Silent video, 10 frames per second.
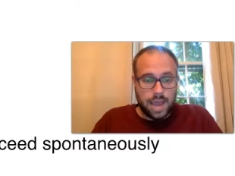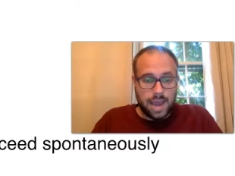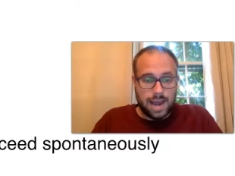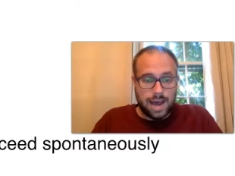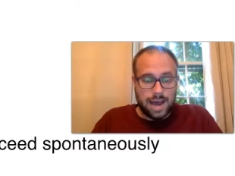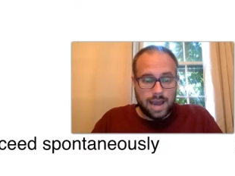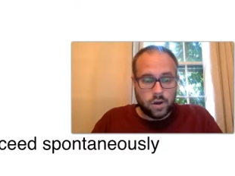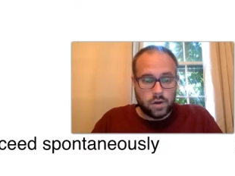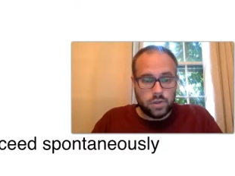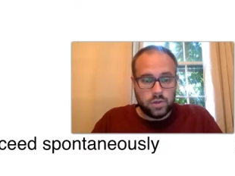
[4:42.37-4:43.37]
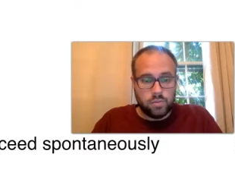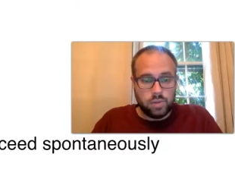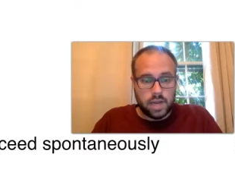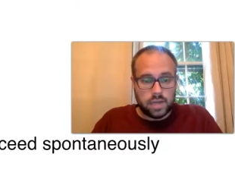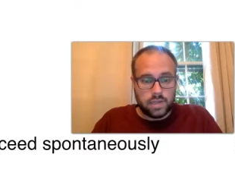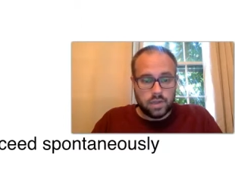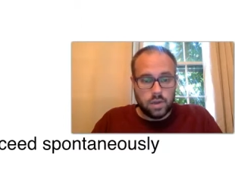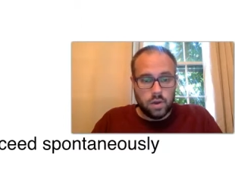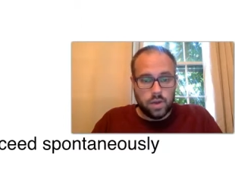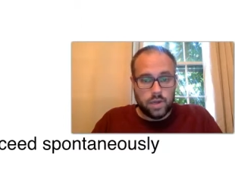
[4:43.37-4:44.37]
and iron 2+
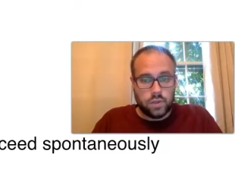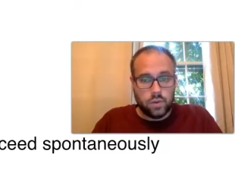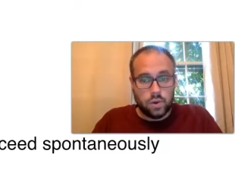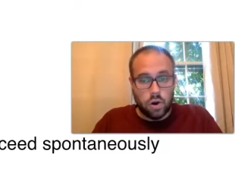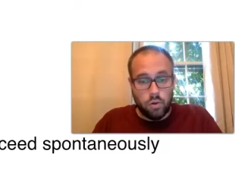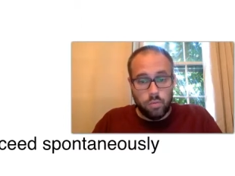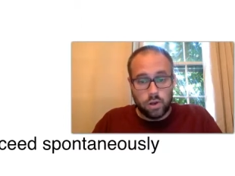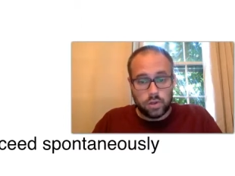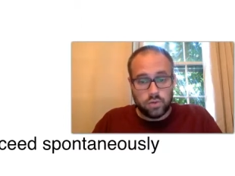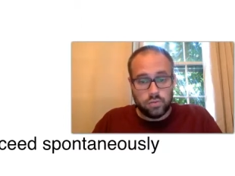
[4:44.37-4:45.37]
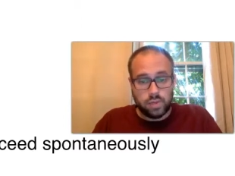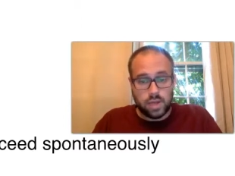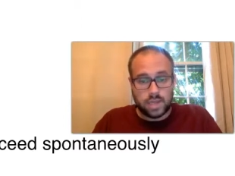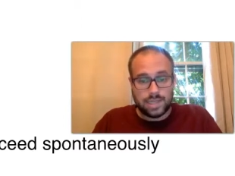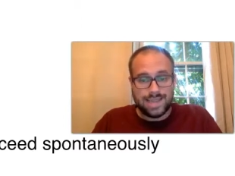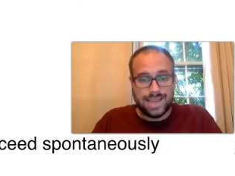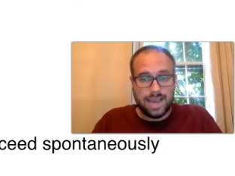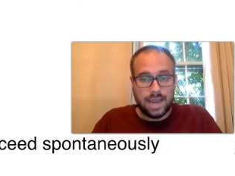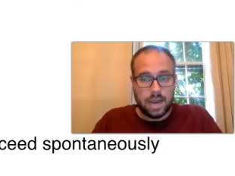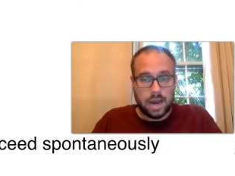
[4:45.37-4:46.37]
going to cobalt 2+
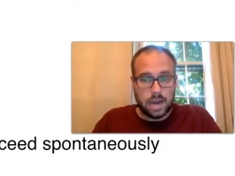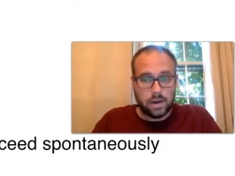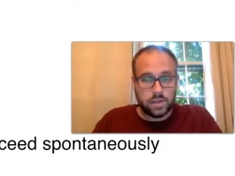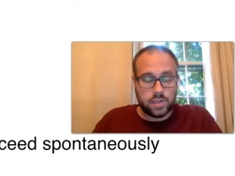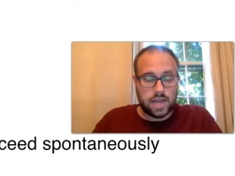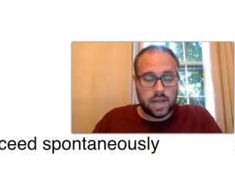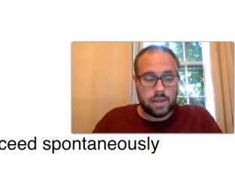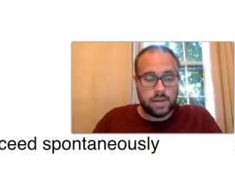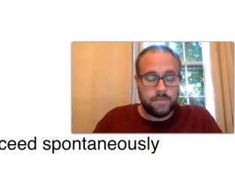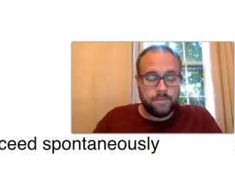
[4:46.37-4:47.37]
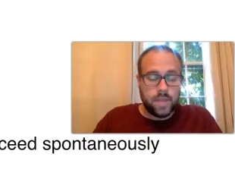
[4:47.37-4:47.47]
and iron solid.